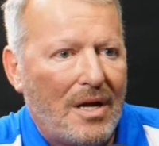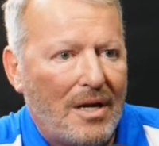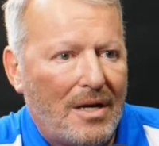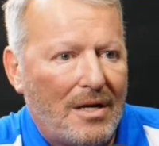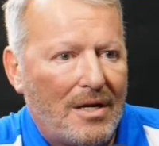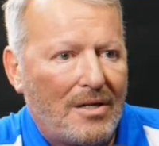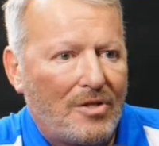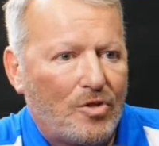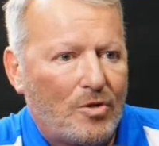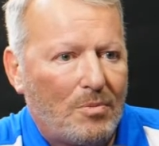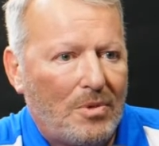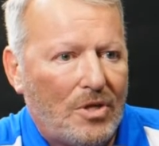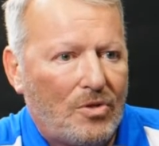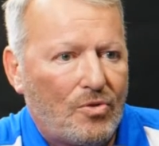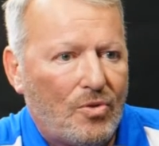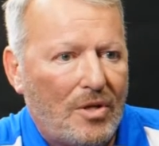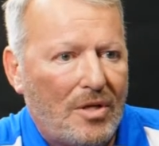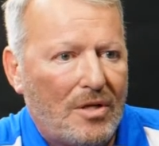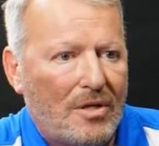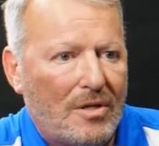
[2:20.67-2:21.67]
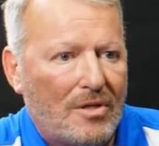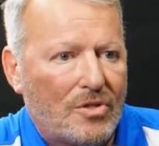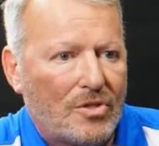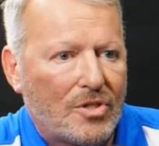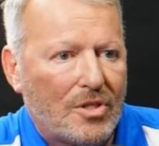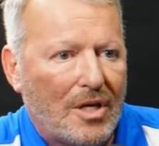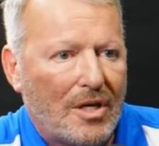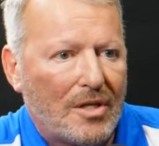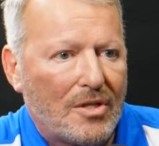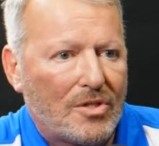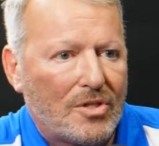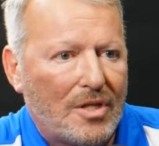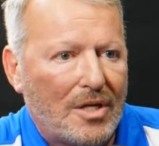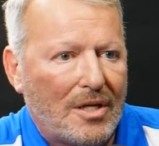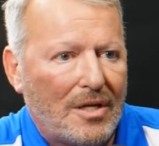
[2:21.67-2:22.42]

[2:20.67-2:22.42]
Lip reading: and it needs to be treated as such,